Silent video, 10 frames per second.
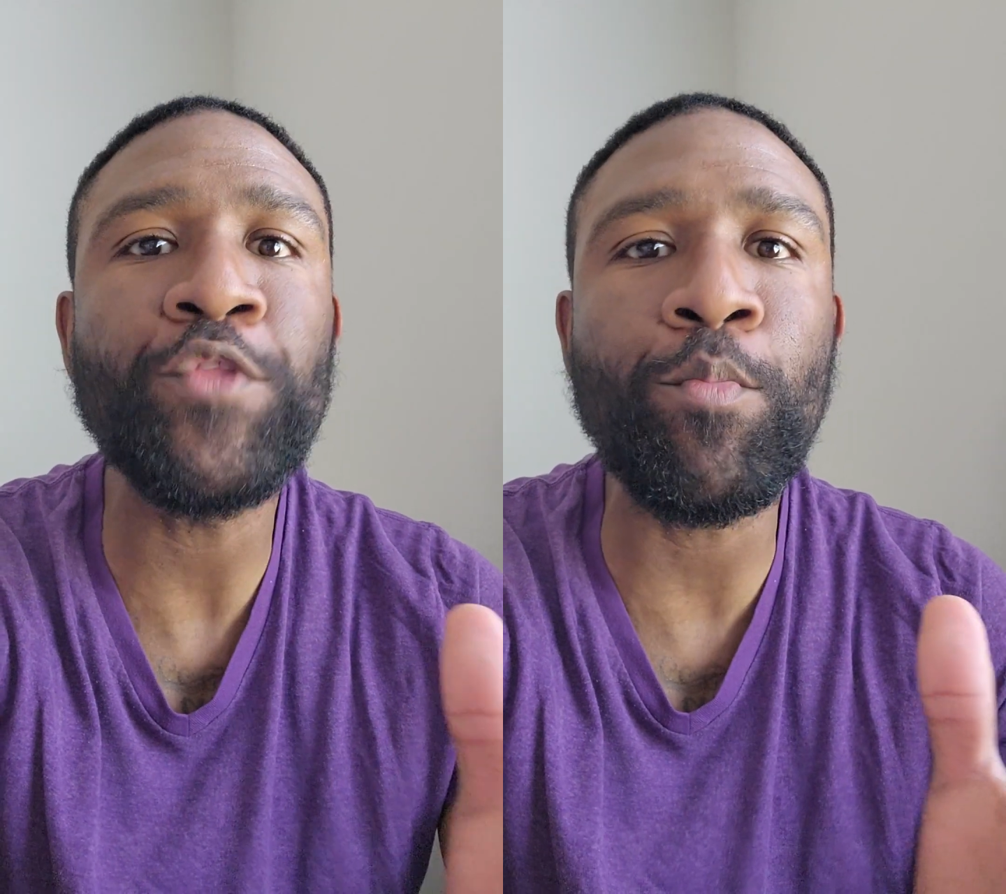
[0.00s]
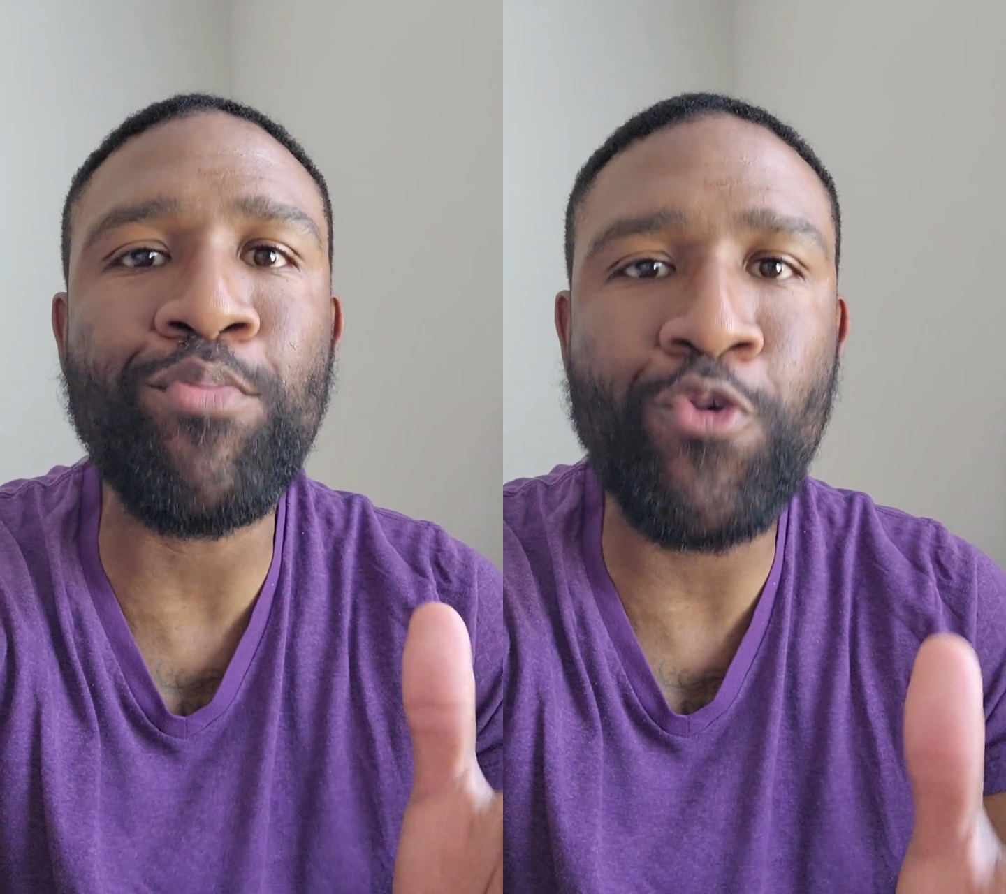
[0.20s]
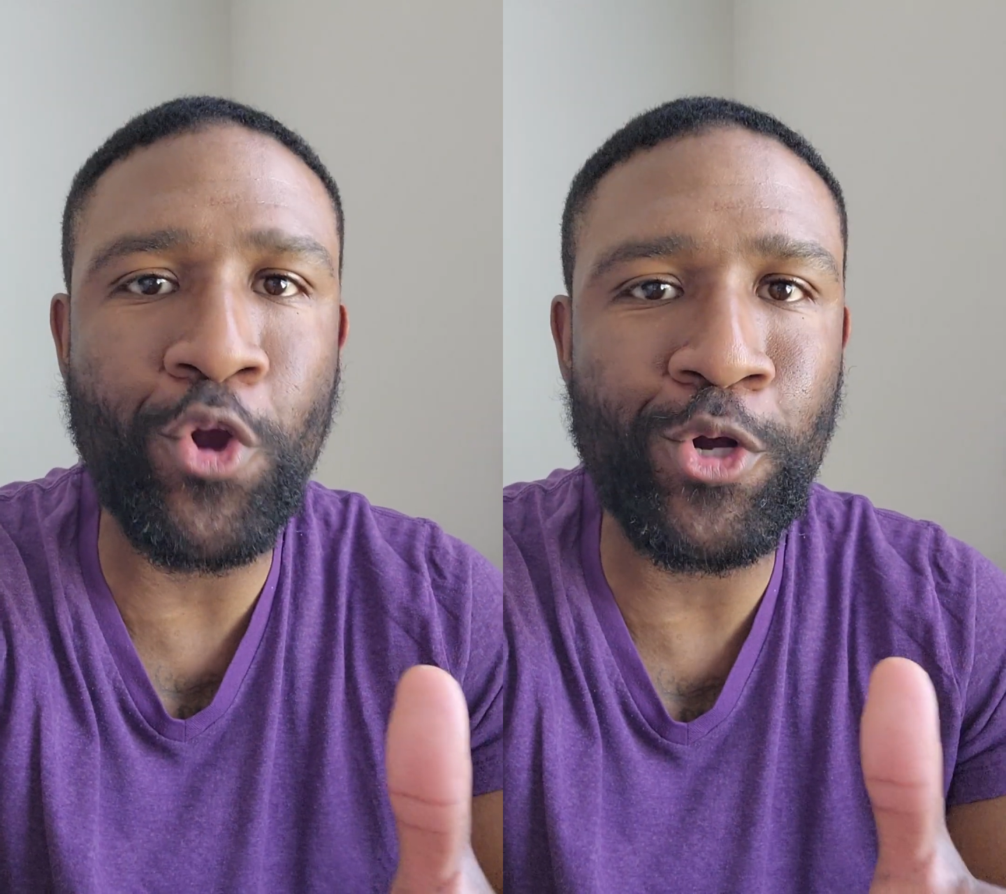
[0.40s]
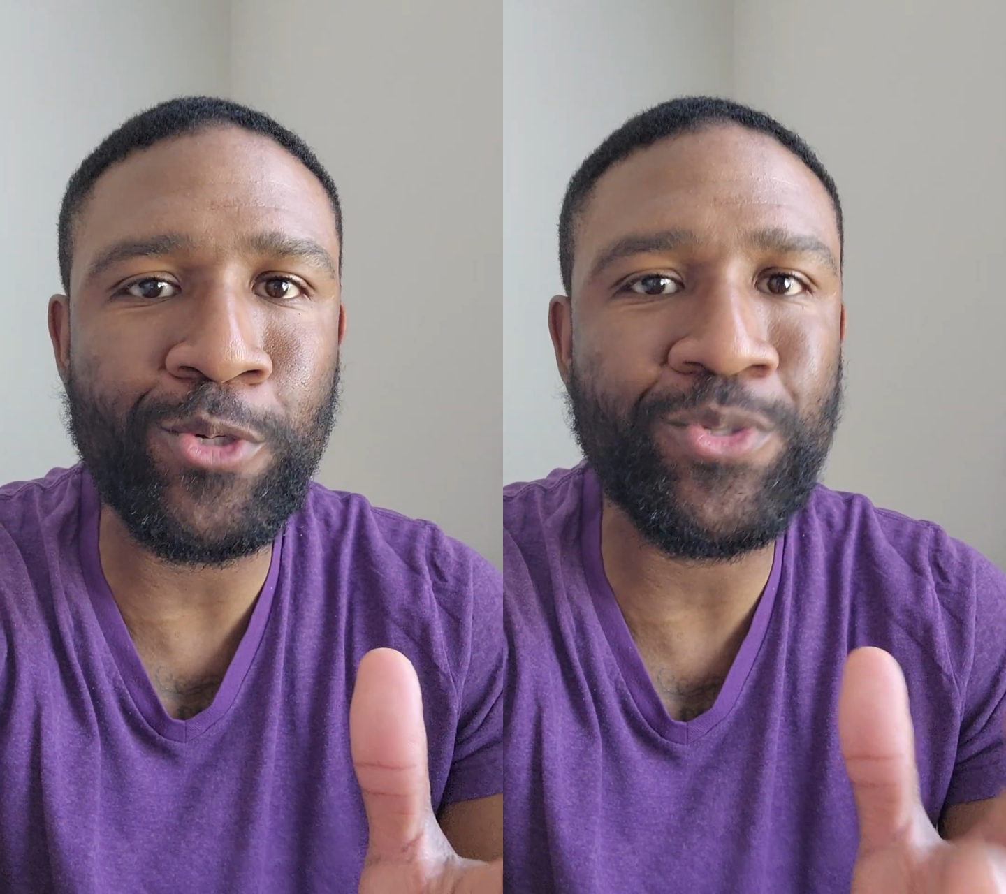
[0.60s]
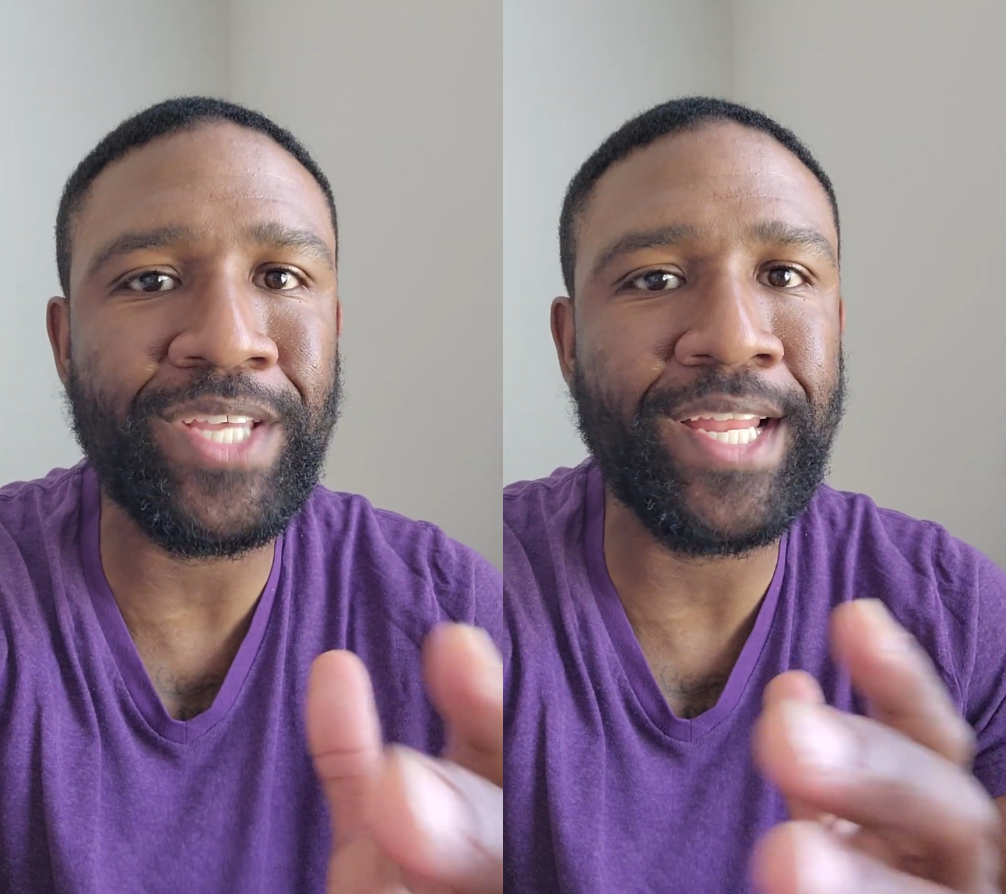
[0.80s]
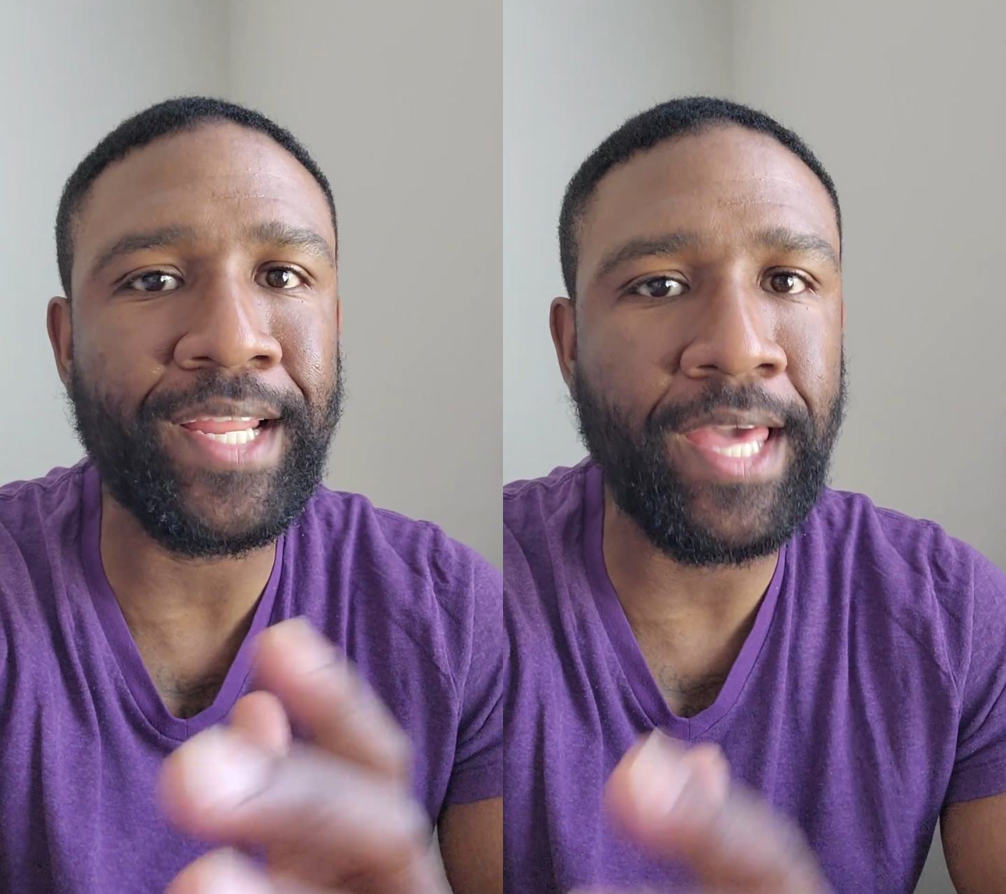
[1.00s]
the pros and